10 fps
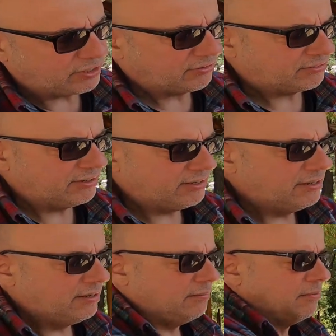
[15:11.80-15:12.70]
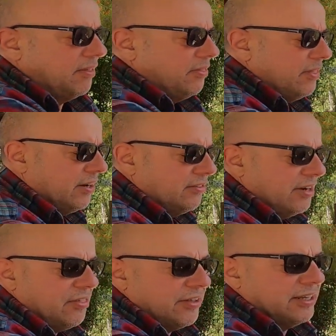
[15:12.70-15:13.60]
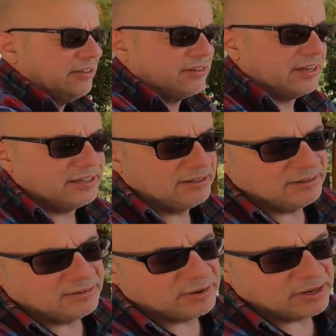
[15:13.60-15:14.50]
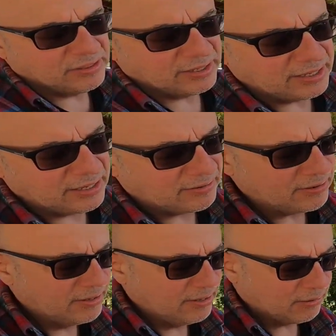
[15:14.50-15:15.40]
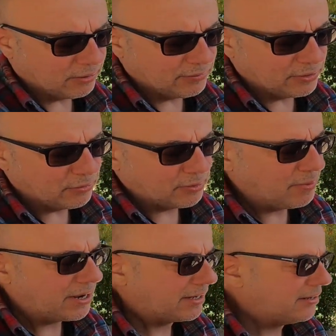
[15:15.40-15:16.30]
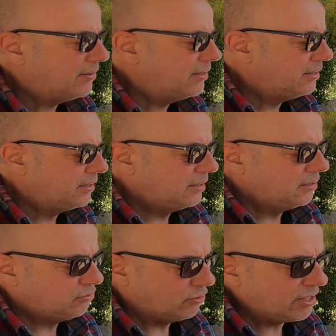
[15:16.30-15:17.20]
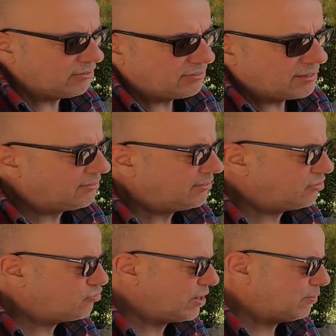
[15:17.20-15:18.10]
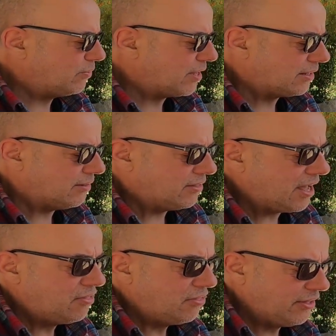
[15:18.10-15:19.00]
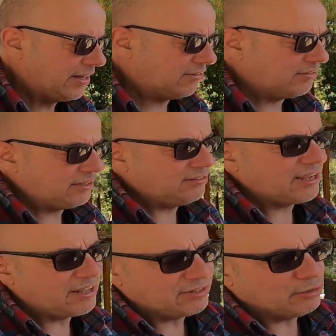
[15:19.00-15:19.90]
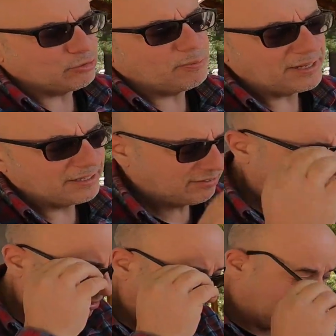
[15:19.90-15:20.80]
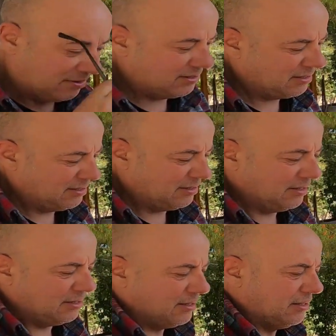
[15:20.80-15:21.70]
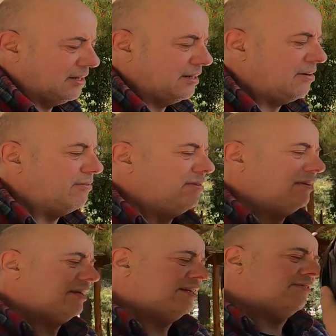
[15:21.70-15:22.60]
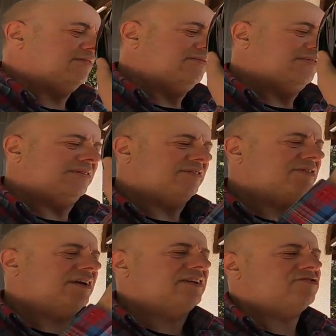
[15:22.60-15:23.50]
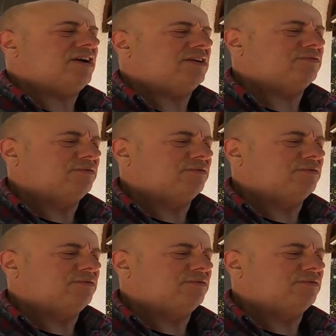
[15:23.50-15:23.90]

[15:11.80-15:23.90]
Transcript: test, but there is nothing inside or anything here, or even on the mic. So that's the trick with that. The other thing is this has an automatic system. Then I tried